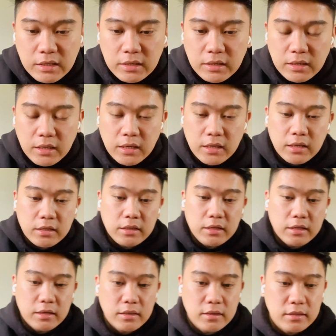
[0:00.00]
And
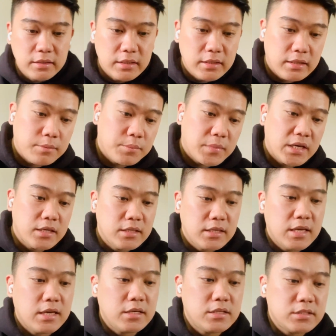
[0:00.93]
in my
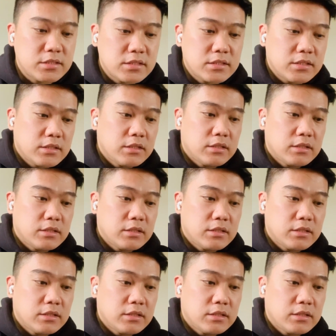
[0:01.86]
case,